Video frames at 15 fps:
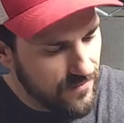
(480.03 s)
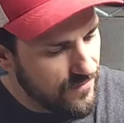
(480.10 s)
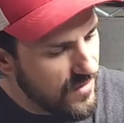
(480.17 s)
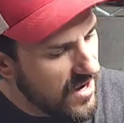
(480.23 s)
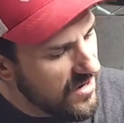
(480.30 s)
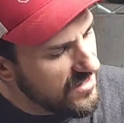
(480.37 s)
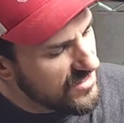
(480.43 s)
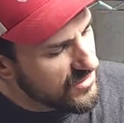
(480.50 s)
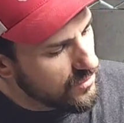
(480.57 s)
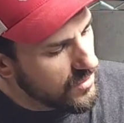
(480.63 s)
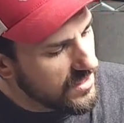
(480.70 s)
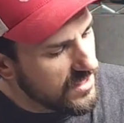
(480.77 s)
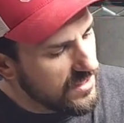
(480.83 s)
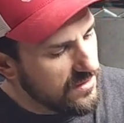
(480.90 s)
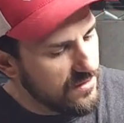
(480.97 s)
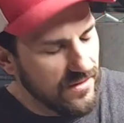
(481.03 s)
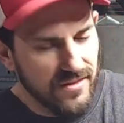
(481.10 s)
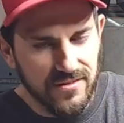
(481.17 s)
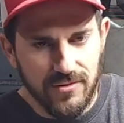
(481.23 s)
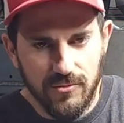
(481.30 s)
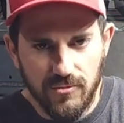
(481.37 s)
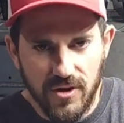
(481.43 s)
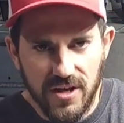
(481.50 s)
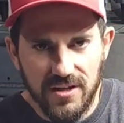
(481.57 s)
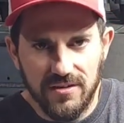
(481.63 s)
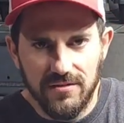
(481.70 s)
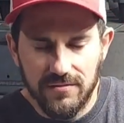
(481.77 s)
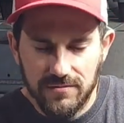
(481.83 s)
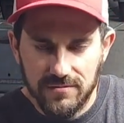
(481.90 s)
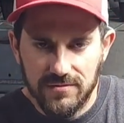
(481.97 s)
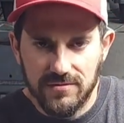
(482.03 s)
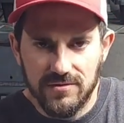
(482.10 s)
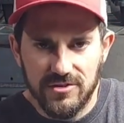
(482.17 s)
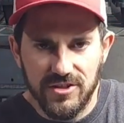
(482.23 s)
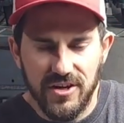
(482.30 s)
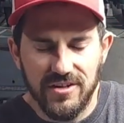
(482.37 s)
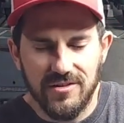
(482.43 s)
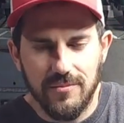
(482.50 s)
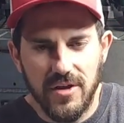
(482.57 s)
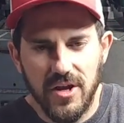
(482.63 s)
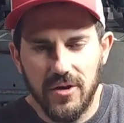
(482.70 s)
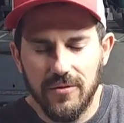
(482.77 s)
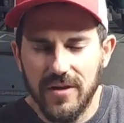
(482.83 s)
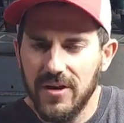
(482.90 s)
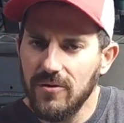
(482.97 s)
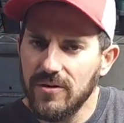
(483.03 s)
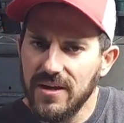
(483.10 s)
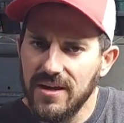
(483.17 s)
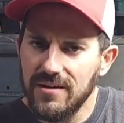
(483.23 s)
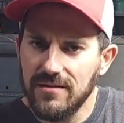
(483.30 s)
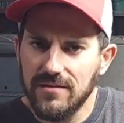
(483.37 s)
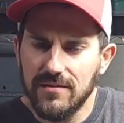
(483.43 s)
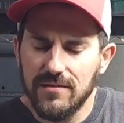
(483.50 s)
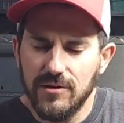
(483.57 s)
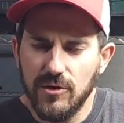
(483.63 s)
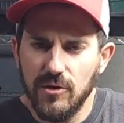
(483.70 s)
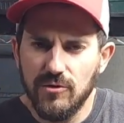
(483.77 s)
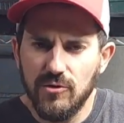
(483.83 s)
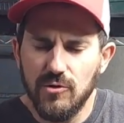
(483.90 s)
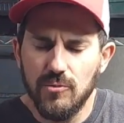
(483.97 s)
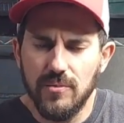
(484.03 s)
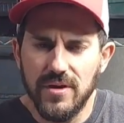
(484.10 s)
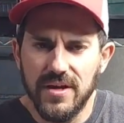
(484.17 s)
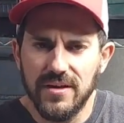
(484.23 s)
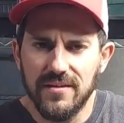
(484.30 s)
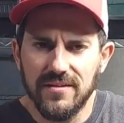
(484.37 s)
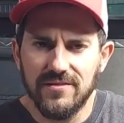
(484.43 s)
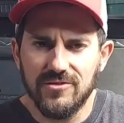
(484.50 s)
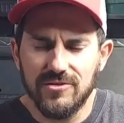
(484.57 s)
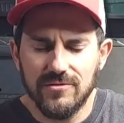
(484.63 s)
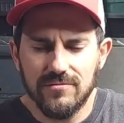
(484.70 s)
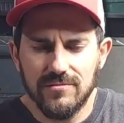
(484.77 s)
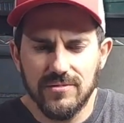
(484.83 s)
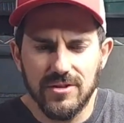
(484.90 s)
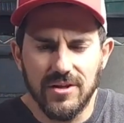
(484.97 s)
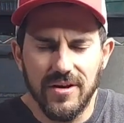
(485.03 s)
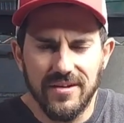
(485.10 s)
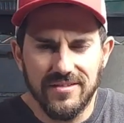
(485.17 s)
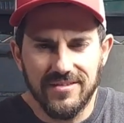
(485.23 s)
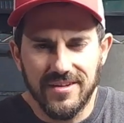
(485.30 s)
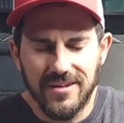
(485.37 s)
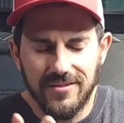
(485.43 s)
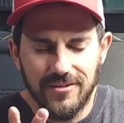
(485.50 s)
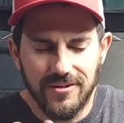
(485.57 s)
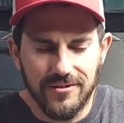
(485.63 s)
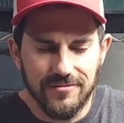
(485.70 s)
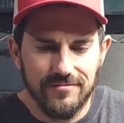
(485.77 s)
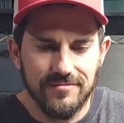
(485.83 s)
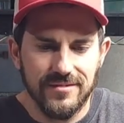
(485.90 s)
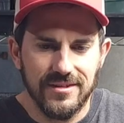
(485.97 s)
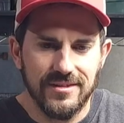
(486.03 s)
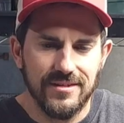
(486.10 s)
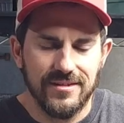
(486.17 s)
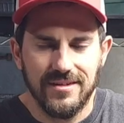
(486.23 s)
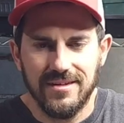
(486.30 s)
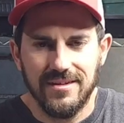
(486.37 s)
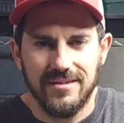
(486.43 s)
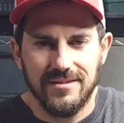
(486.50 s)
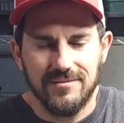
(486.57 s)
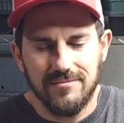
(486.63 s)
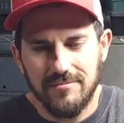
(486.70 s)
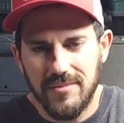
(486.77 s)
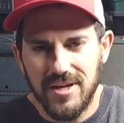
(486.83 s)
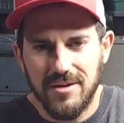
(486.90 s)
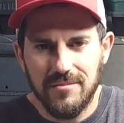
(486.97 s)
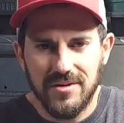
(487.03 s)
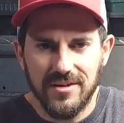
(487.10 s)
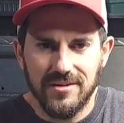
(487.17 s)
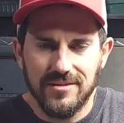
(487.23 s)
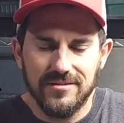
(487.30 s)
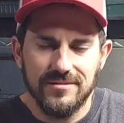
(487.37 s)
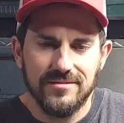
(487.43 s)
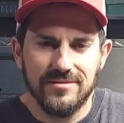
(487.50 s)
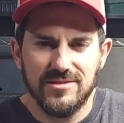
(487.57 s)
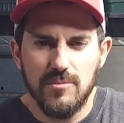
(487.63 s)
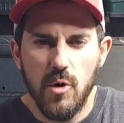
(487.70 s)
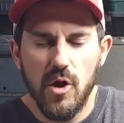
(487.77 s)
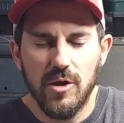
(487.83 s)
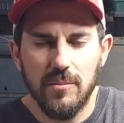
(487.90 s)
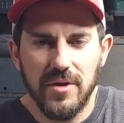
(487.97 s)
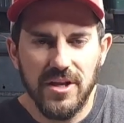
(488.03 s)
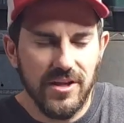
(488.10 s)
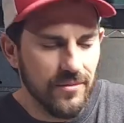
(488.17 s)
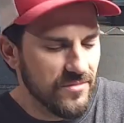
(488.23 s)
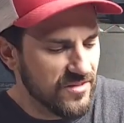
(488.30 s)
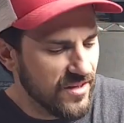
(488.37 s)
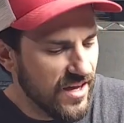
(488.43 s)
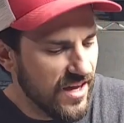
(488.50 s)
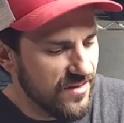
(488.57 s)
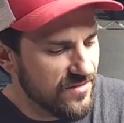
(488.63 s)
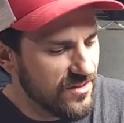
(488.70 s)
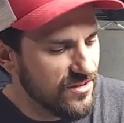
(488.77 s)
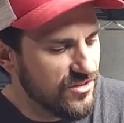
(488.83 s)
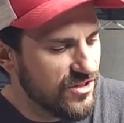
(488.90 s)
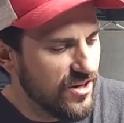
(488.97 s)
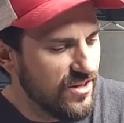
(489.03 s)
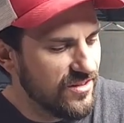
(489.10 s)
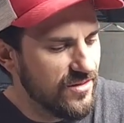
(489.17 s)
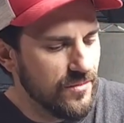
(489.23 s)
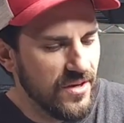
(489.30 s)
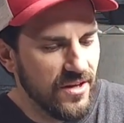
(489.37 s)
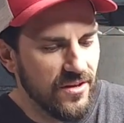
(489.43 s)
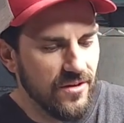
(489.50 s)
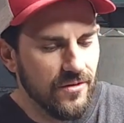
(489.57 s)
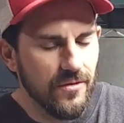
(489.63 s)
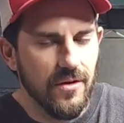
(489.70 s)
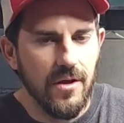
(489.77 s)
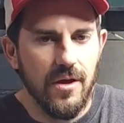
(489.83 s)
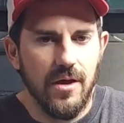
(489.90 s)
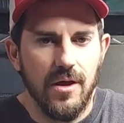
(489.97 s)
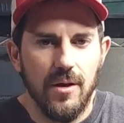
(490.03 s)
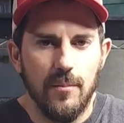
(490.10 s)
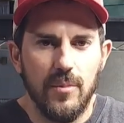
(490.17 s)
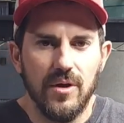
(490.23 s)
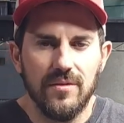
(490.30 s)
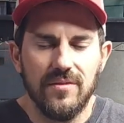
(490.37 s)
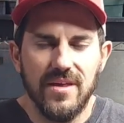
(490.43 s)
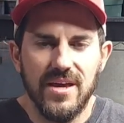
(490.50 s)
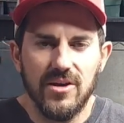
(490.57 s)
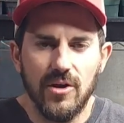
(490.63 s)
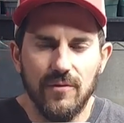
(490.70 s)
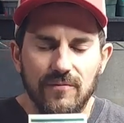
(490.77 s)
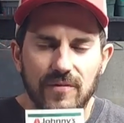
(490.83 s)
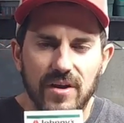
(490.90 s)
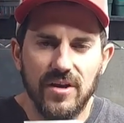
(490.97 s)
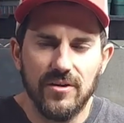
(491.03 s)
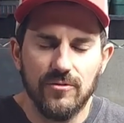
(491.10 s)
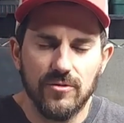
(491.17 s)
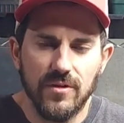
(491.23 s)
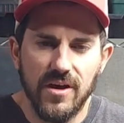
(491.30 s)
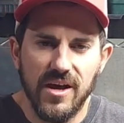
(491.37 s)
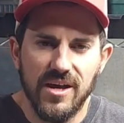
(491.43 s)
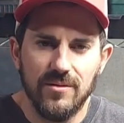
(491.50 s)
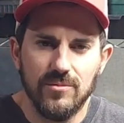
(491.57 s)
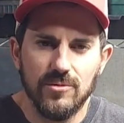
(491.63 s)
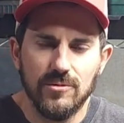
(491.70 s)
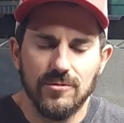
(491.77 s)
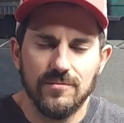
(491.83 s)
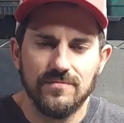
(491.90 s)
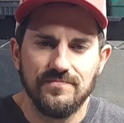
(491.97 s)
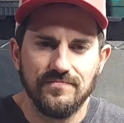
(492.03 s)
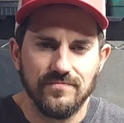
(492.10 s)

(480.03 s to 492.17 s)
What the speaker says: Very sweet. It's a red cherry tomato. They don't get, too big. That's, I'd say they're maybe a small to medium sized cherry tomato, but they are very reliable.